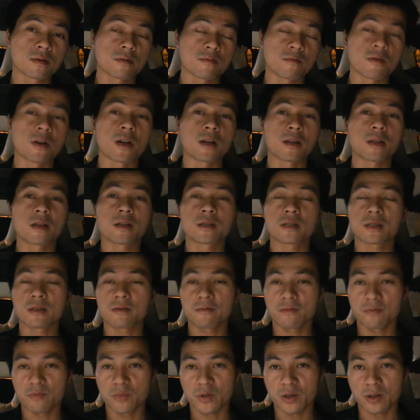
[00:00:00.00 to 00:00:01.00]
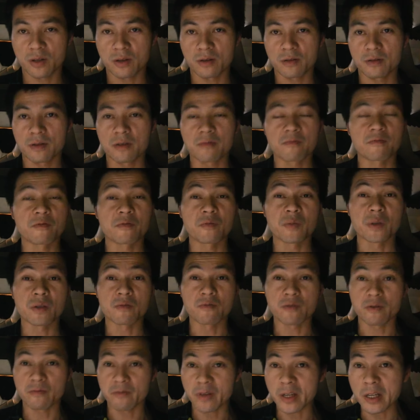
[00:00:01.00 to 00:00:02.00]
Well, at least there will be, it will be
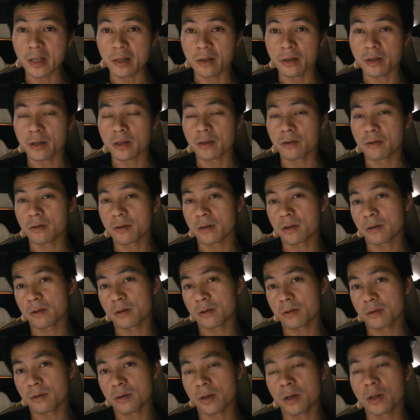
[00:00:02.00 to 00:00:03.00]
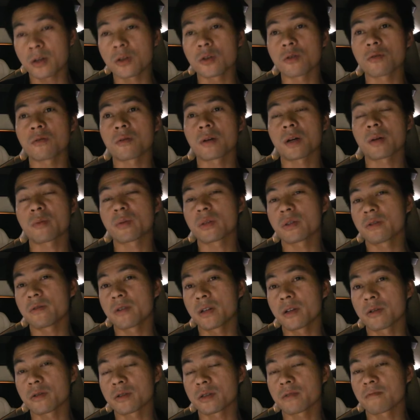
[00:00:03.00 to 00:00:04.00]
revealed, and uh, I don't know how many
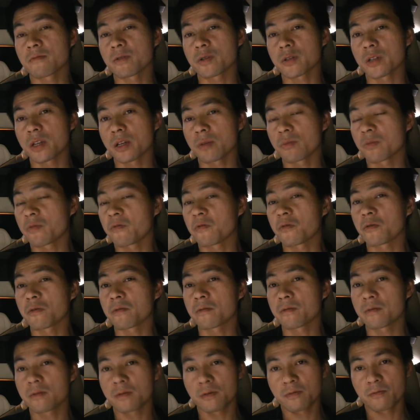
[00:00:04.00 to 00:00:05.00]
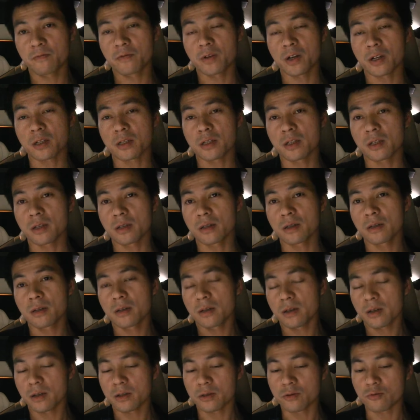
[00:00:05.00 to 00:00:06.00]
years it will take before we actually
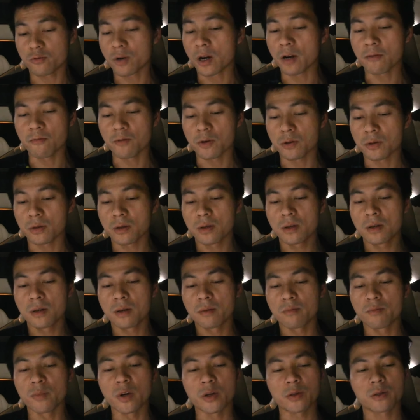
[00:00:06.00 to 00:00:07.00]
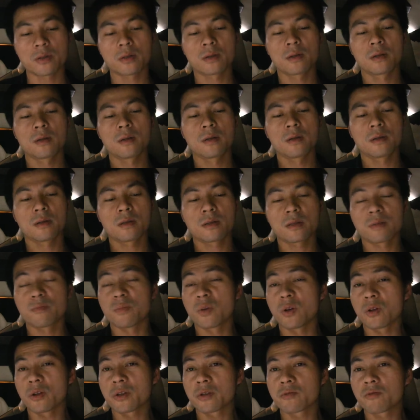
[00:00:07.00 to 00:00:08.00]
can drive one. But the
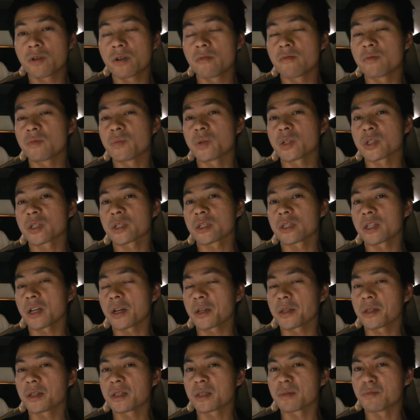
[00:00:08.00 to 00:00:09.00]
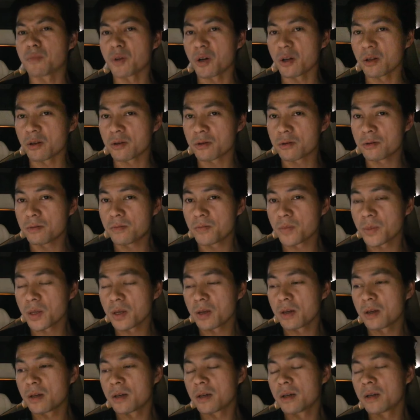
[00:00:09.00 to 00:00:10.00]
Model three will be slightly smaller.
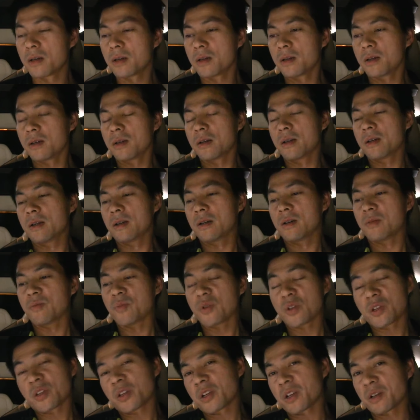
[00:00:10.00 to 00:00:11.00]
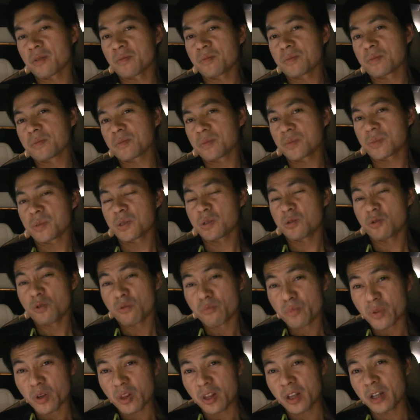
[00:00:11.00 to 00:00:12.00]
But then again, you know,
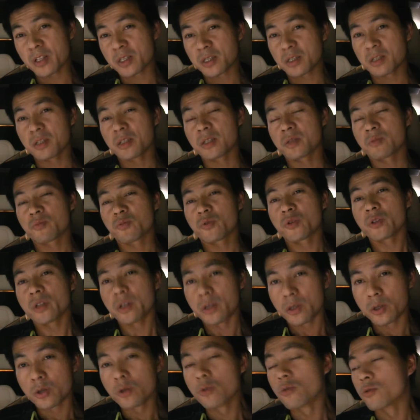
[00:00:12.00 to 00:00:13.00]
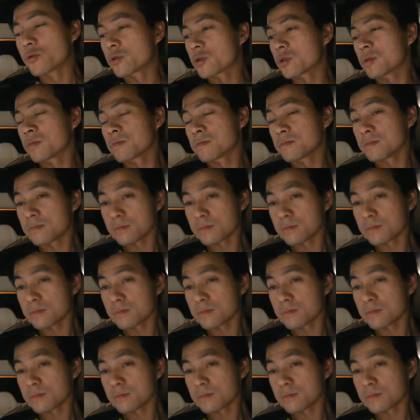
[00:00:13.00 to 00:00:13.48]
Model S is pretty huge.